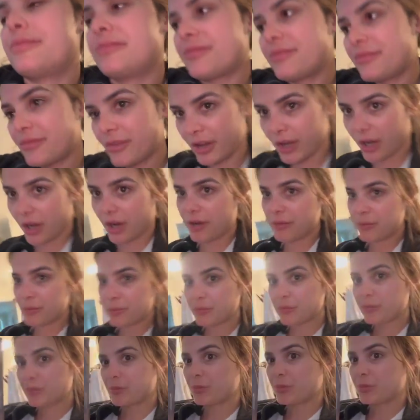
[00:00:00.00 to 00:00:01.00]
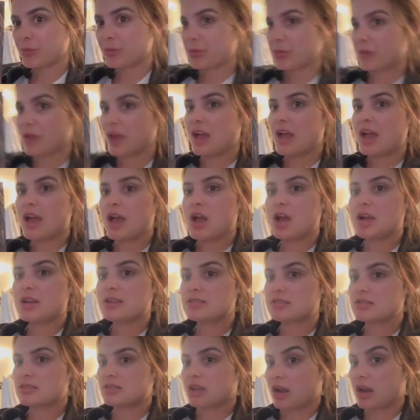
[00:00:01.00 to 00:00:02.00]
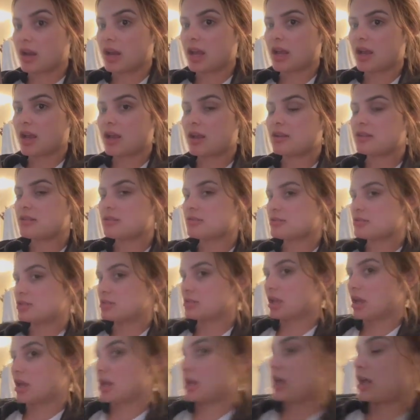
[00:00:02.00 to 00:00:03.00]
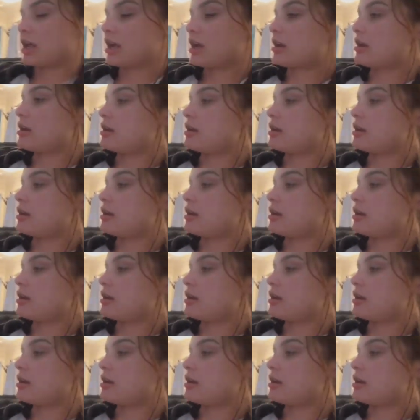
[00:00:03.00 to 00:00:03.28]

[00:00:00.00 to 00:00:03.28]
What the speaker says: Right here. Stunning, stunning.